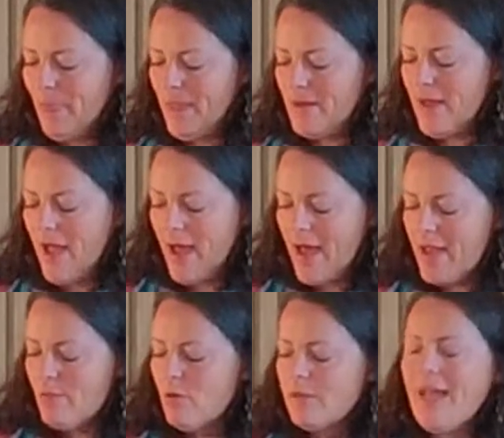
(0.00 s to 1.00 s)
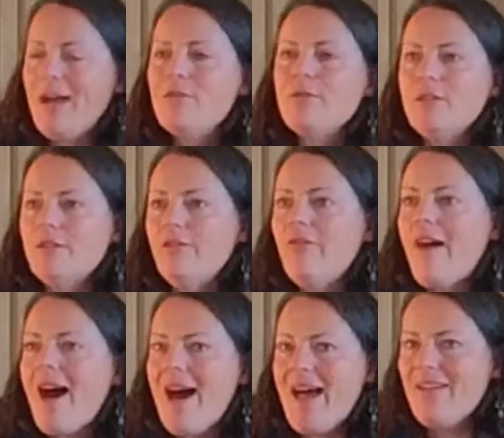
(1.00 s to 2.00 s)
and I will count to
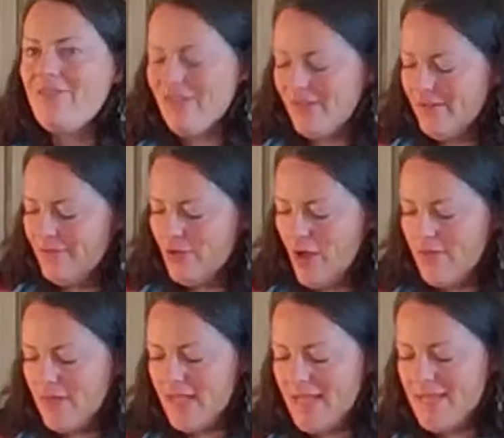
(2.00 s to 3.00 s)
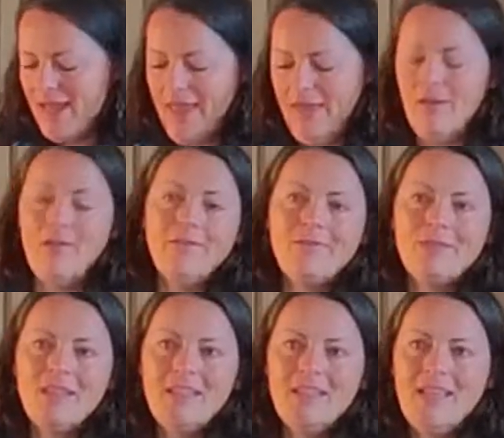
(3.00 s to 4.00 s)
5 on the inhale
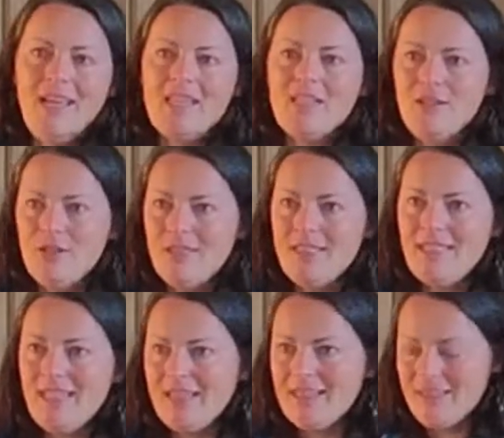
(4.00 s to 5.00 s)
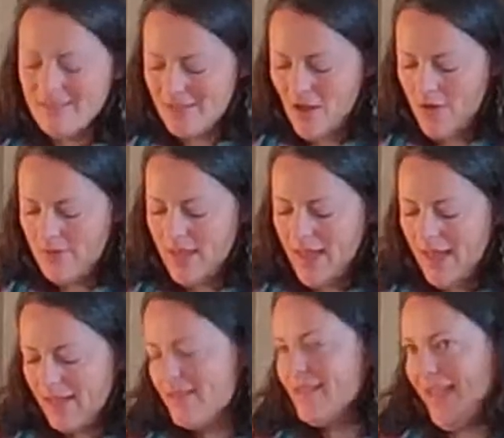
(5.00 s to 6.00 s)
and to 6 on the
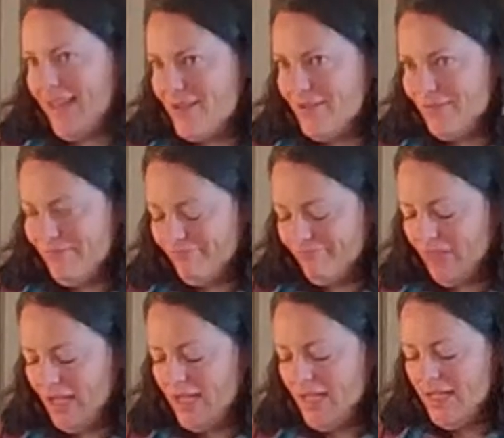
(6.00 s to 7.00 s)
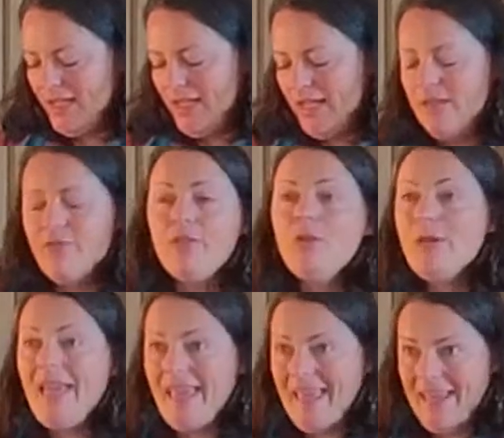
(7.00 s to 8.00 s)
exhale. If you
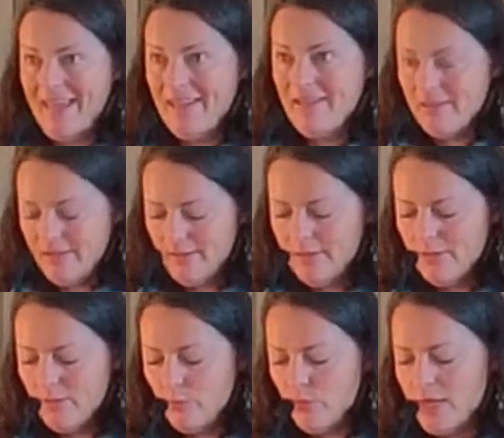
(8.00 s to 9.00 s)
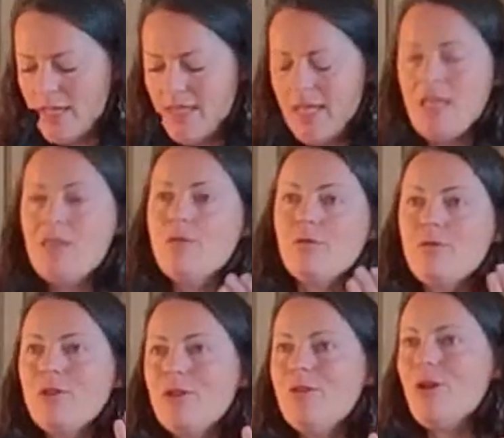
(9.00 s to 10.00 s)
can, breathe in through
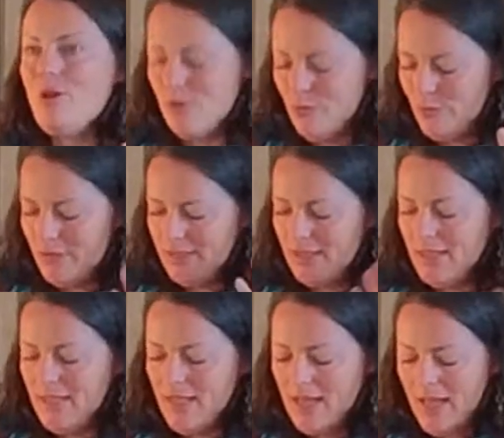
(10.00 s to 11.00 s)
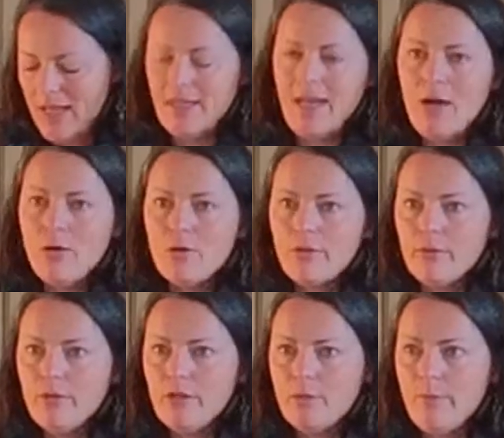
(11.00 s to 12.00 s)
your nose and out
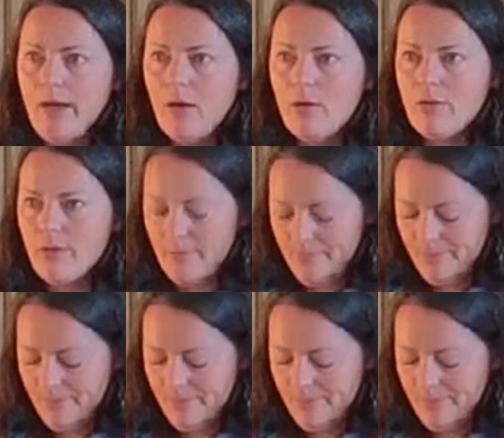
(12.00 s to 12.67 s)
through your mouth.